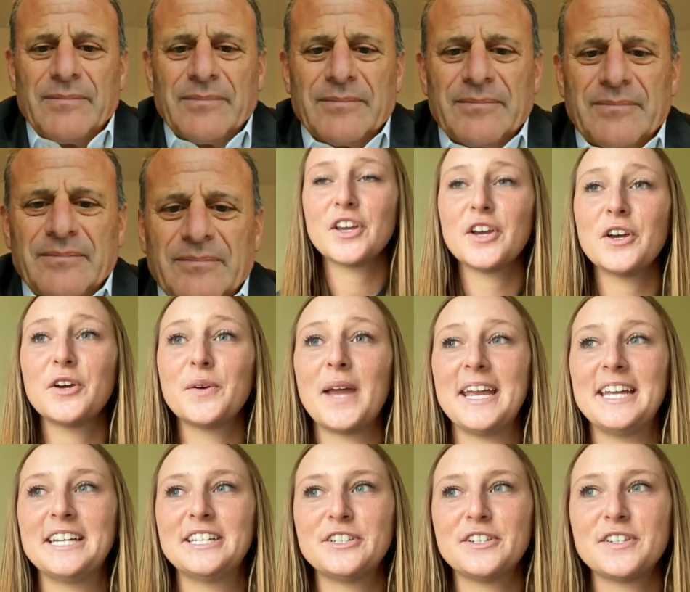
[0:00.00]
So
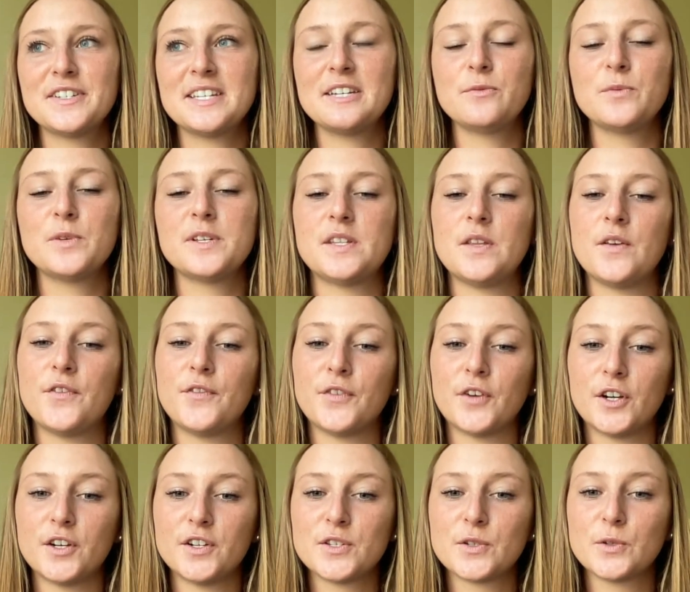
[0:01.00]
Anderson was the
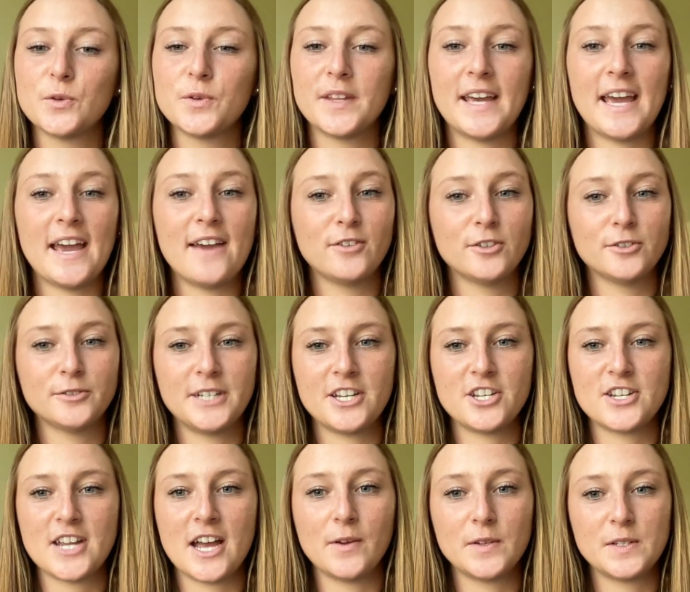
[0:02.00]
first school that ever
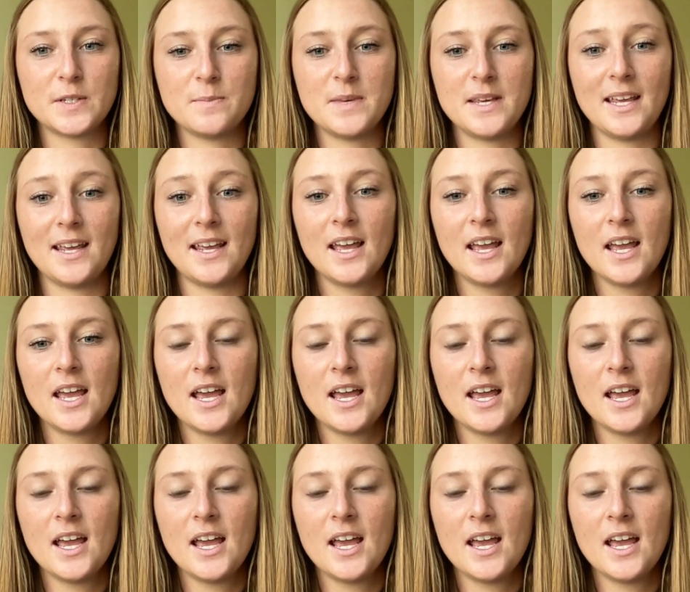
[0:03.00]
reached out to me.